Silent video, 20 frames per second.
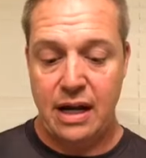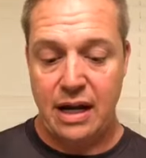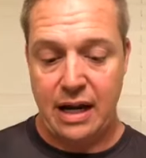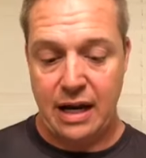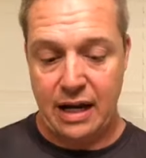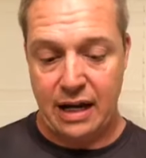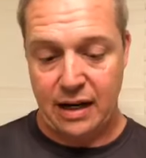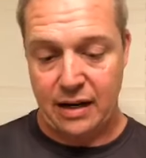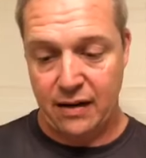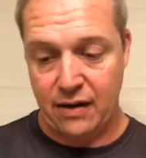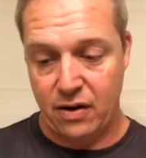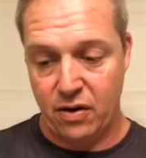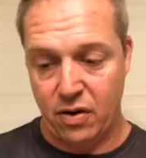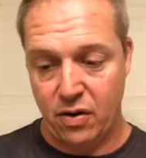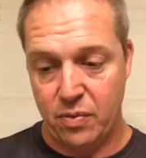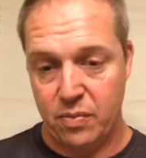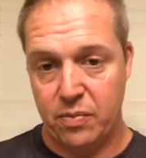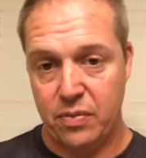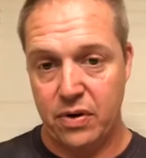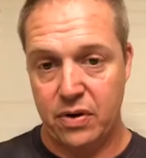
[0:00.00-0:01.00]
and
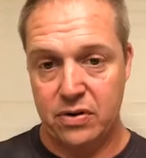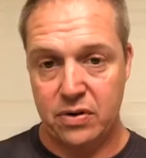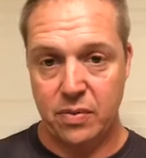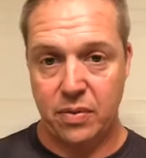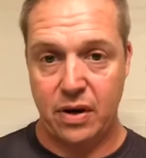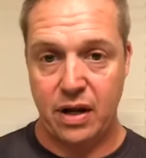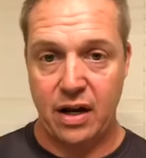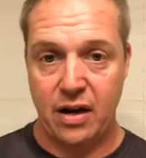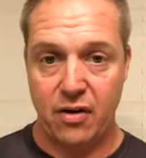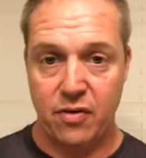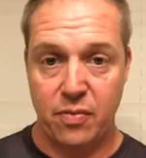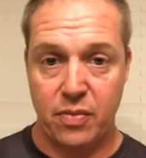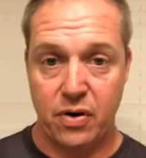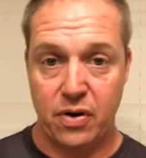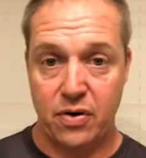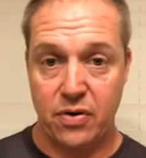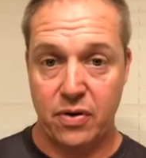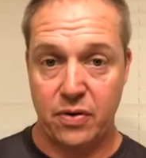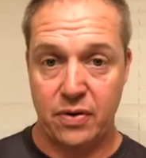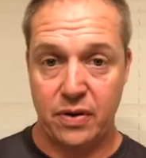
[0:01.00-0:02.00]
there's a playoff
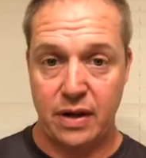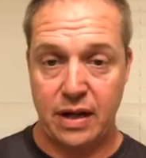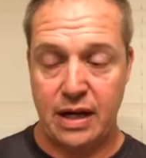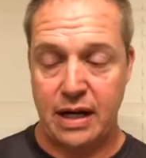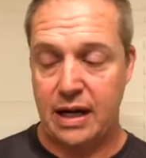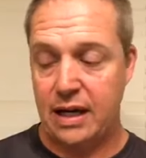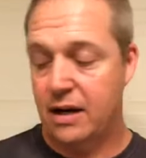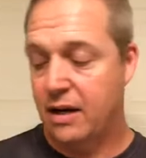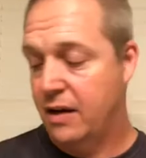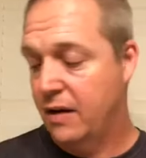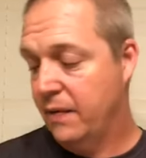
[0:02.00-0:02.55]
berth on the line,